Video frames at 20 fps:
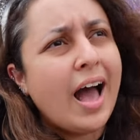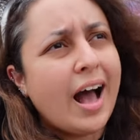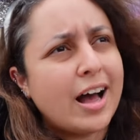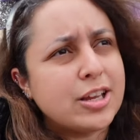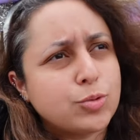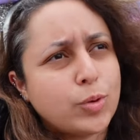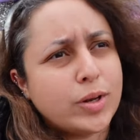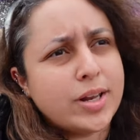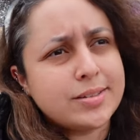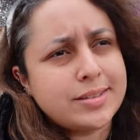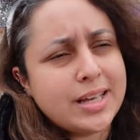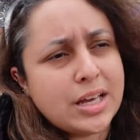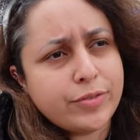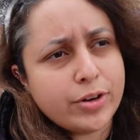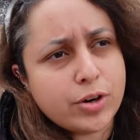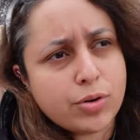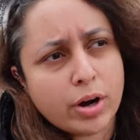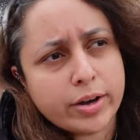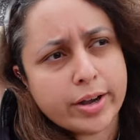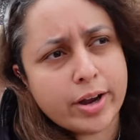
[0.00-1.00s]
as well as
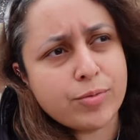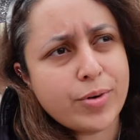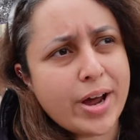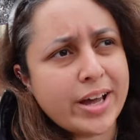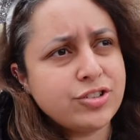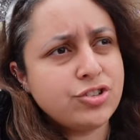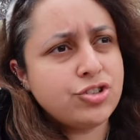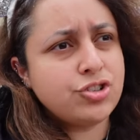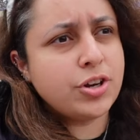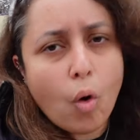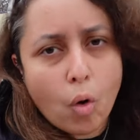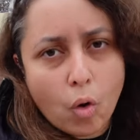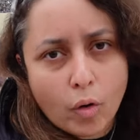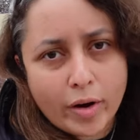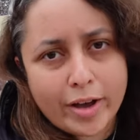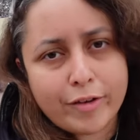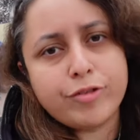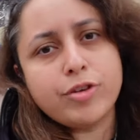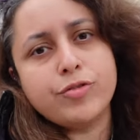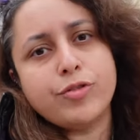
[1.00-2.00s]
David Crockett Ranch
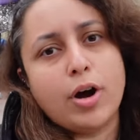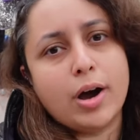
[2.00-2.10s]
or if you've